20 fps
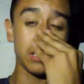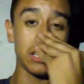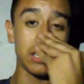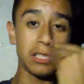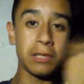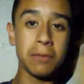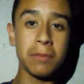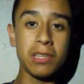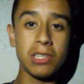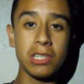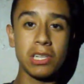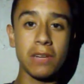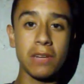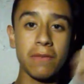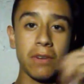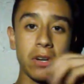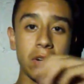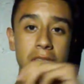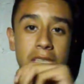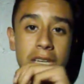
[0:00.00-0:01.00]
Not to mention, I'm
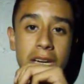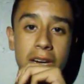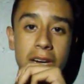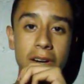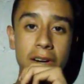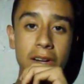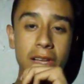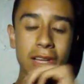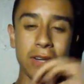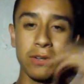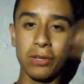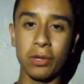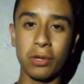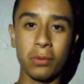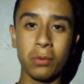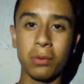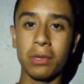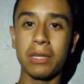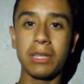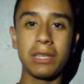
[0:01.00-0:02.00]
very tired. I don't
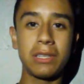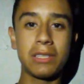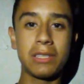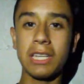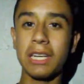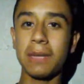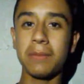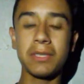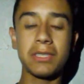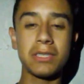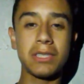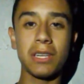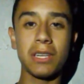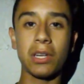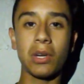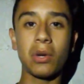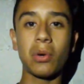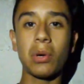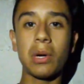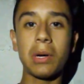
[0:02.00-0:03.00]
know what time this is
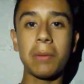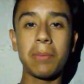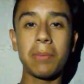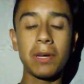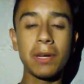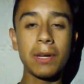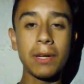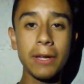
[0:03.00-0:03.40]
going to go up.